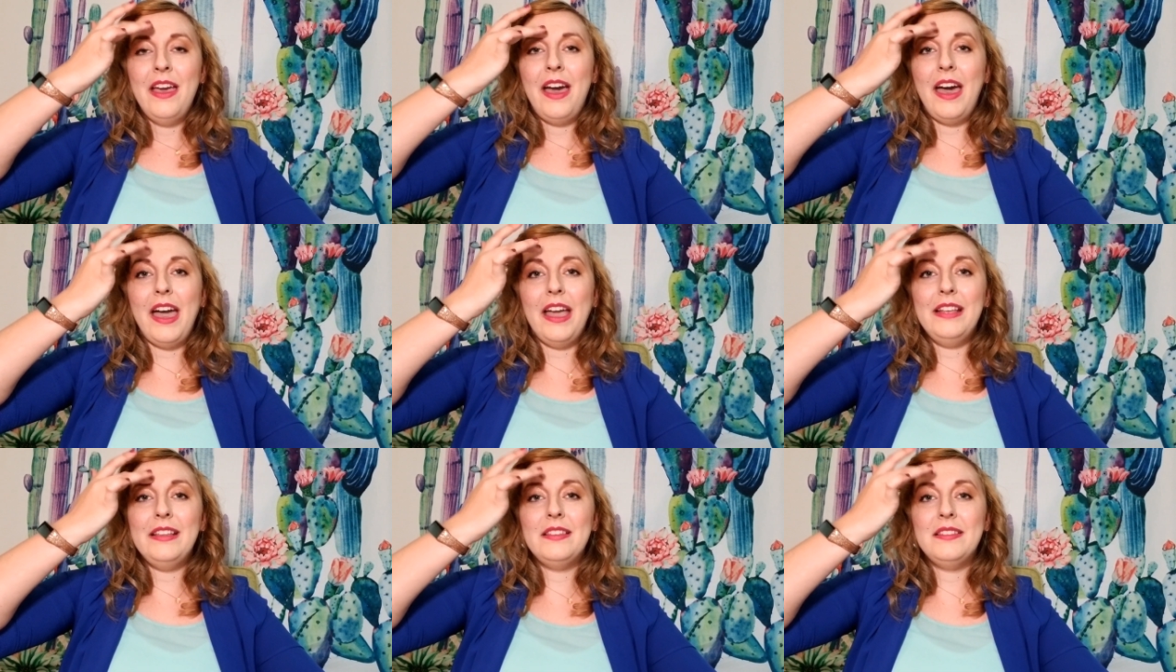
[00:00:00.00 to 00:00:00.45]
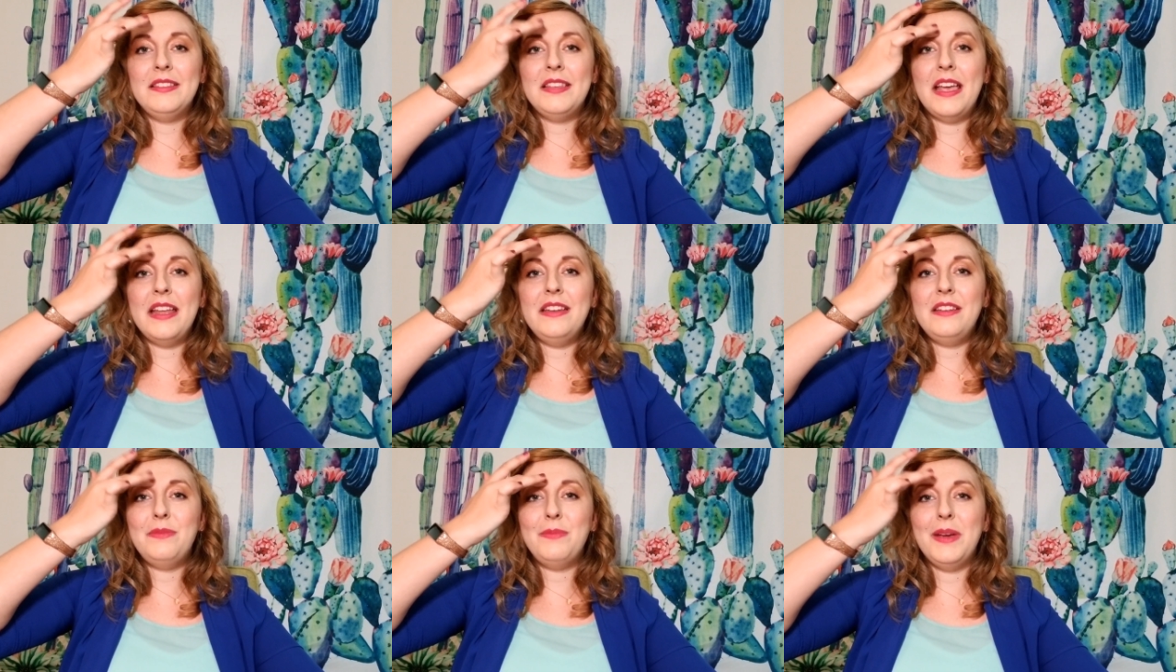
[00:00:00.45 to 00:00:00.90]
I
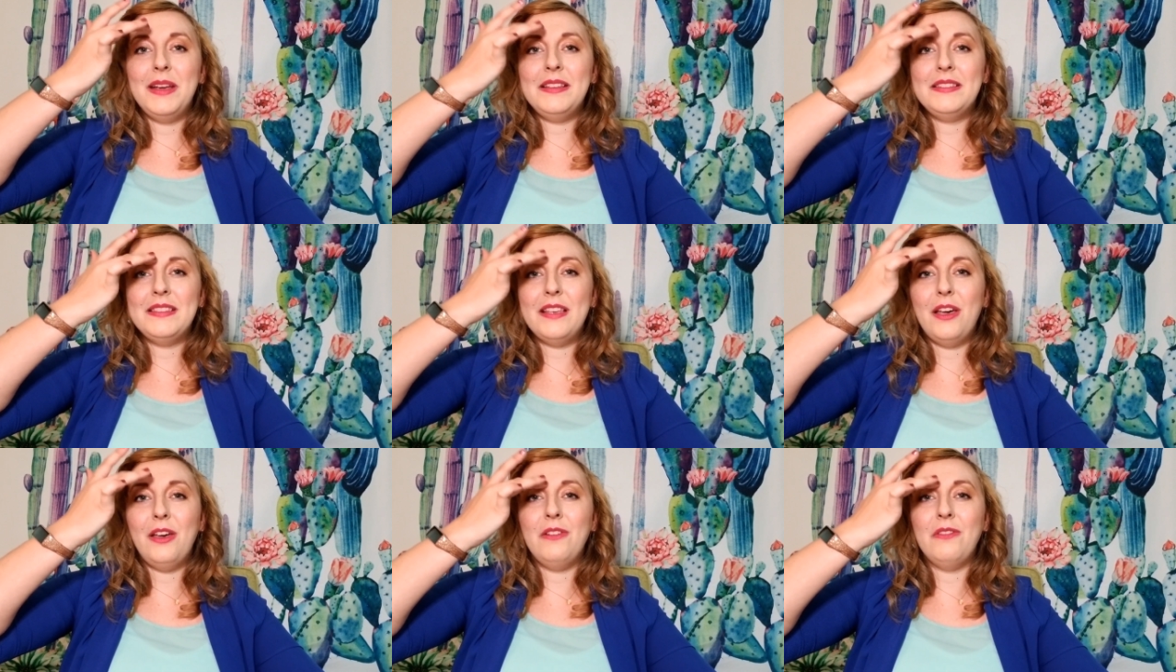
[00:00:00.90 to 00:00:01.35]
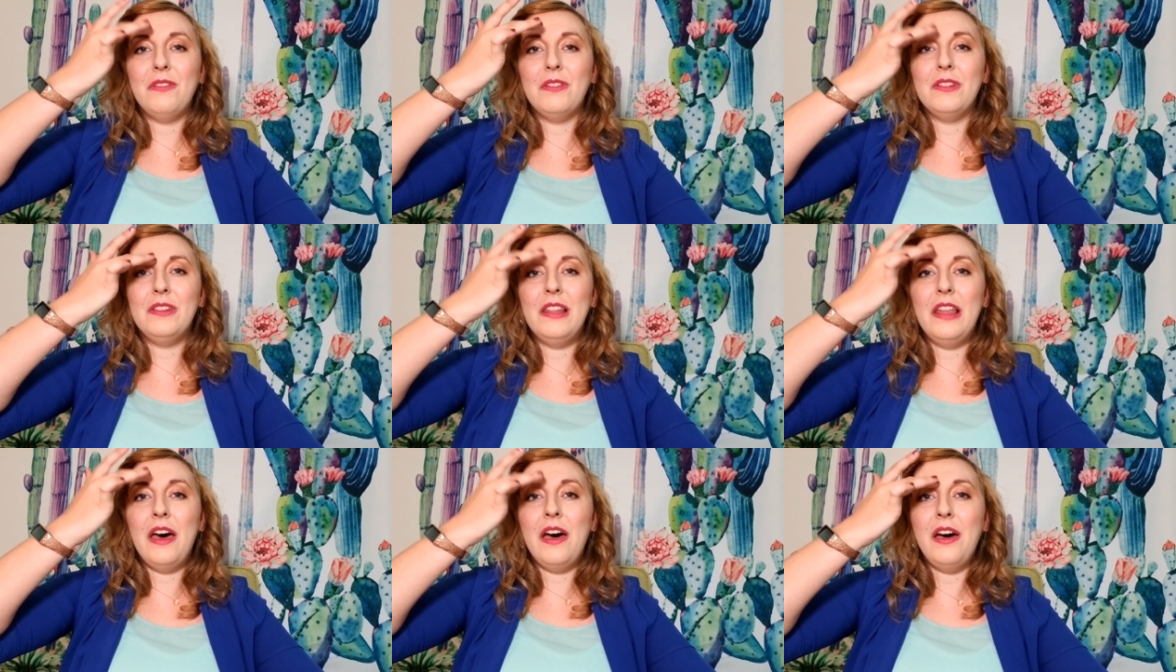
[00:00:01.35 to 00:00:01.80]
send myself
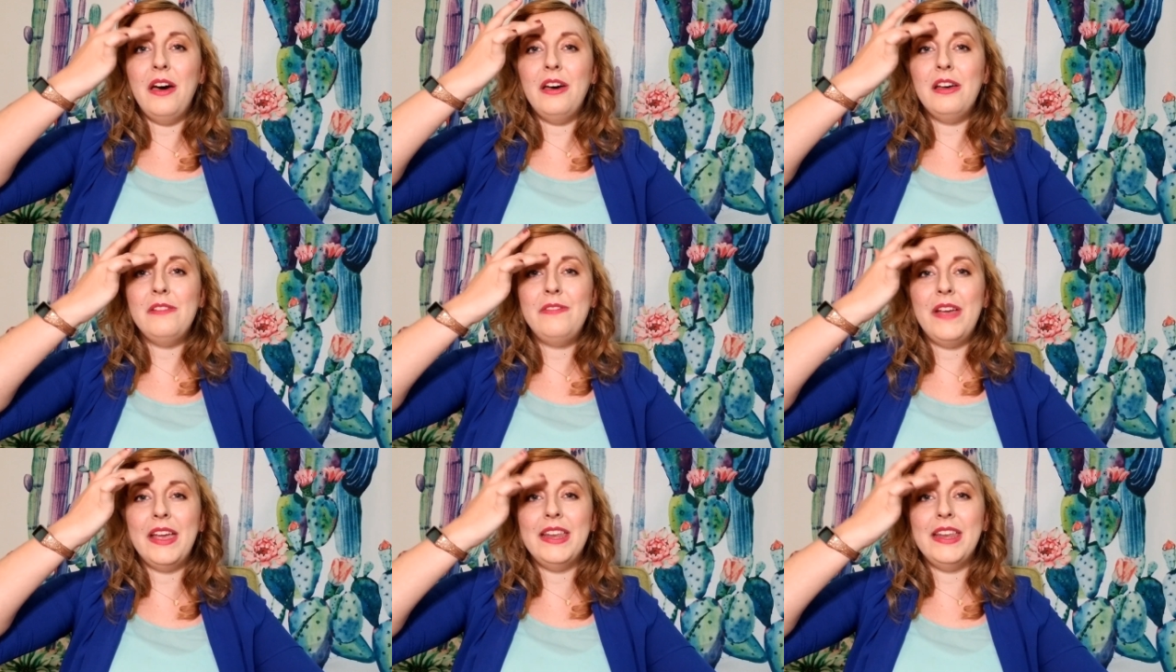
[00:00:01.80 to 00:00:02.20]
love